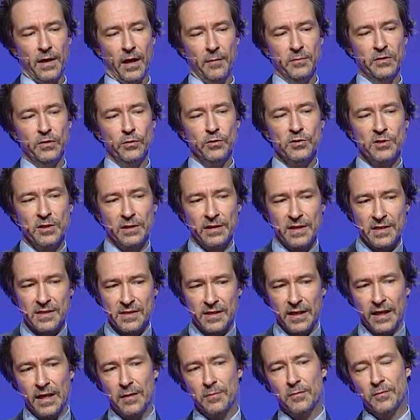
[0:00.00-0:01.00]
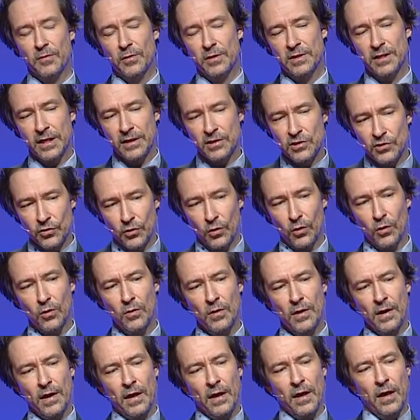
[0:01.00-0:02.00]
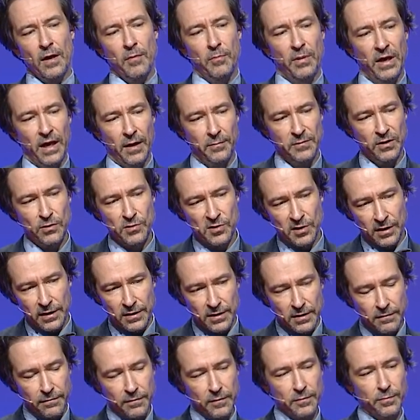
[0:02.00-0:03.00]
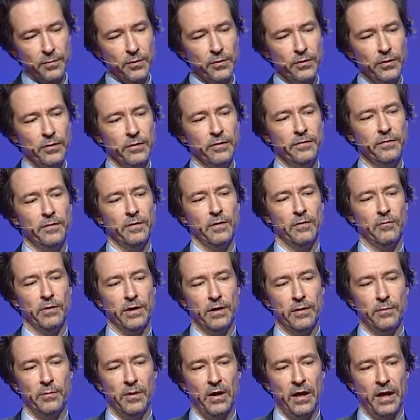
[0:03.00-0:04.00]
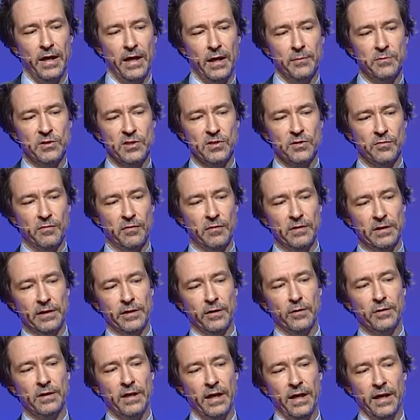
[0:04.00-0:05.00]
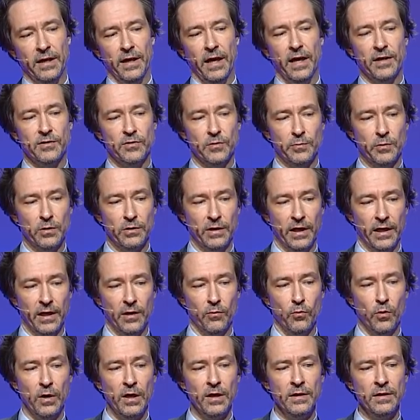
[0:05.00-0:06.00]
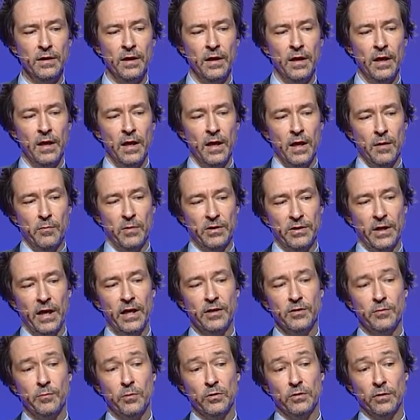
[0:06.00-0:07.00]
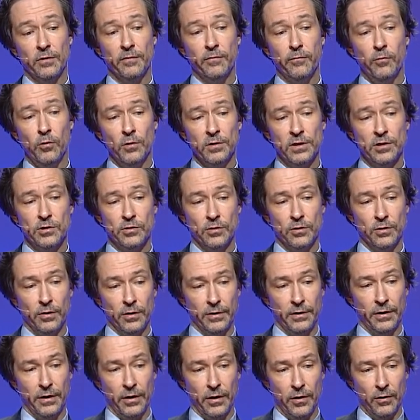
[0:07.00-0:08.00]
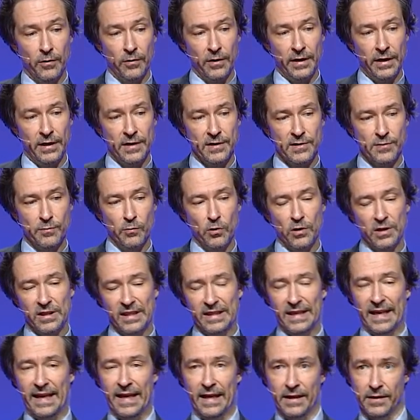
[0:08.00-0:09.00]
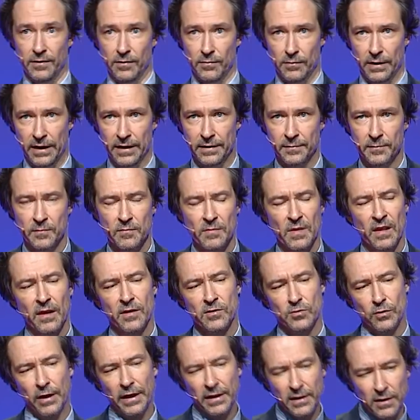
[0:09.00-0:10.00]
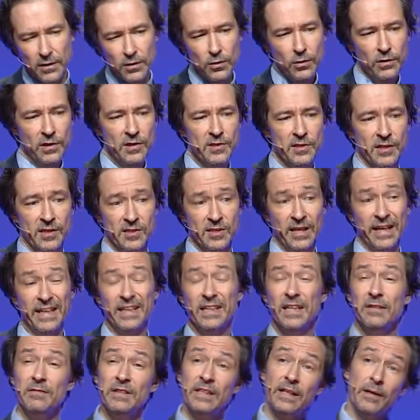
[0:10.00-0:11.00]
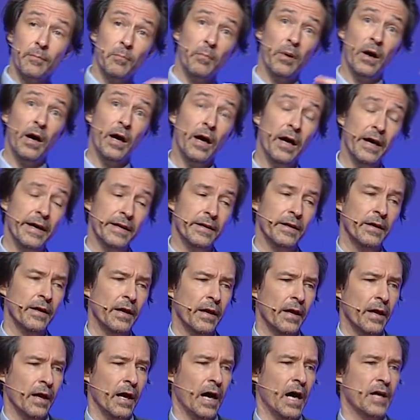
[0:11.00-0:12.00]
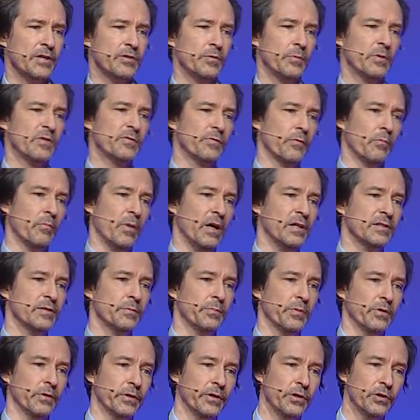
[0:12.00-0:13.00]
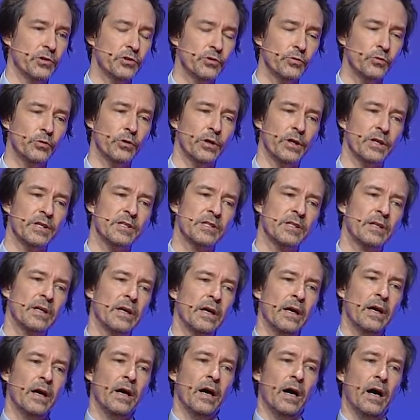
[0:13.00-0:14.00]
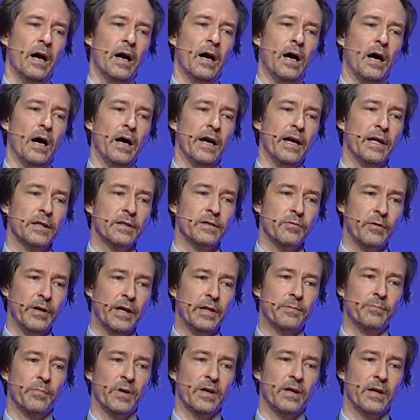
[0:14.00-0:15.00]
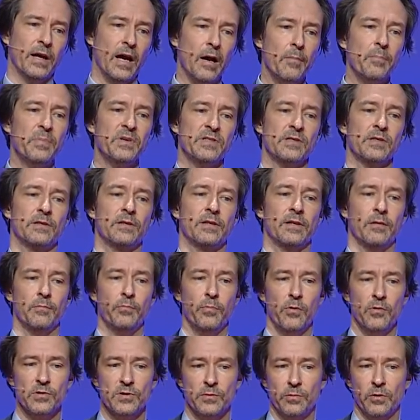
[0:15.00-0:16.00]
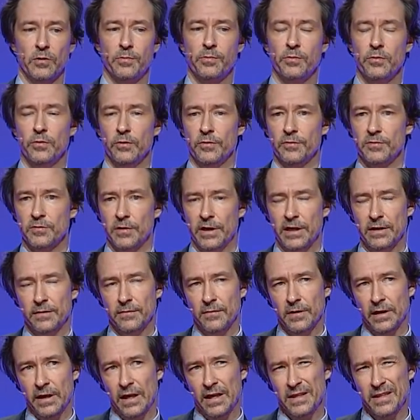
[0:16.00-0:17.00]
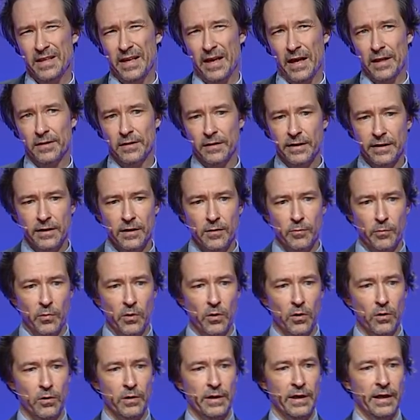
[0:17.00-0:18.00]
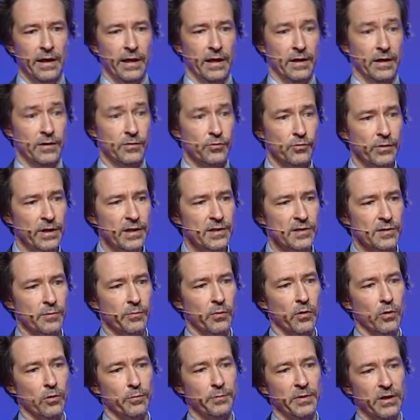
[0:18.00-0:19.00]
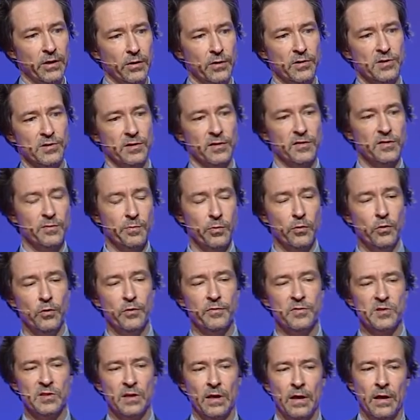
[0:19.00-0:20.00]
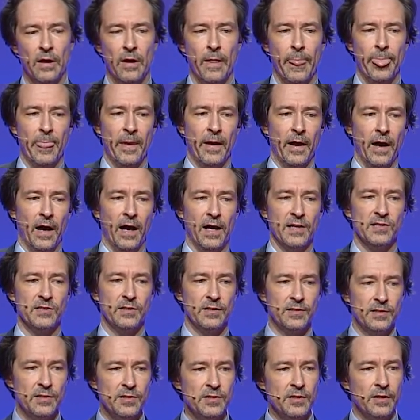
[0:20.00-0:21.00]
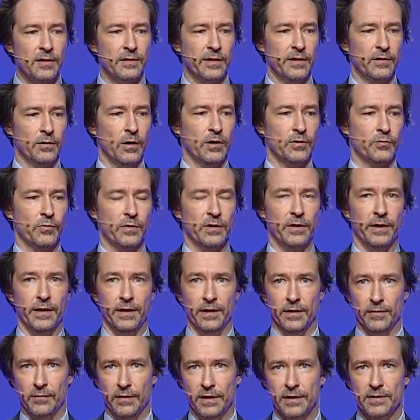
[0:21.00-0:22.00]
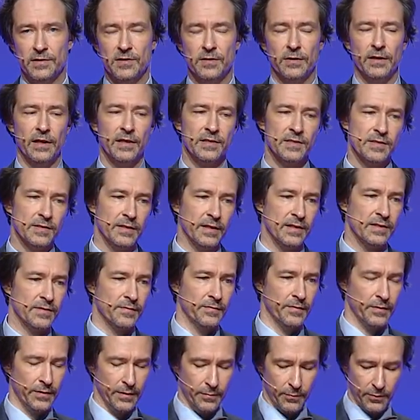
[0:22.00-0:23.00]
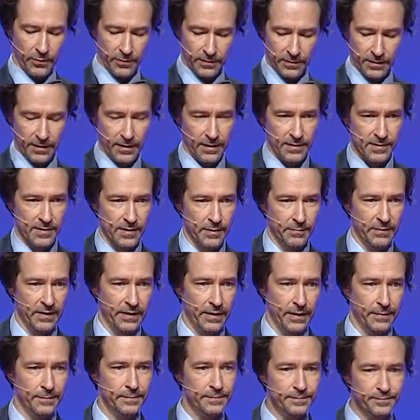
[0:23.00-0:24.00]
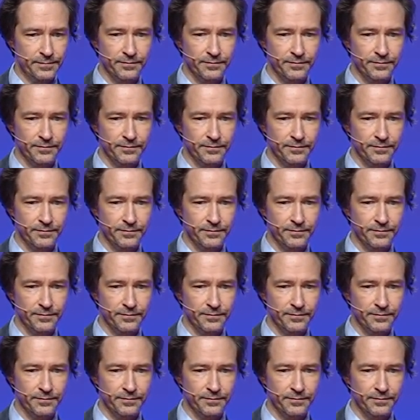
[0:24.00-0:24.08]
using the same credential, but I'm using a different proof, whereby I'm just revealing, okay, attribute A1, but attribute A4 that you don't know is more than N, right? So I can do these things. I can even combine attributes from multiple issuers and create composable proofs, right? And they're unlinkable and untraceable because these proofs are statistically not related, right? So that's a very important concept there.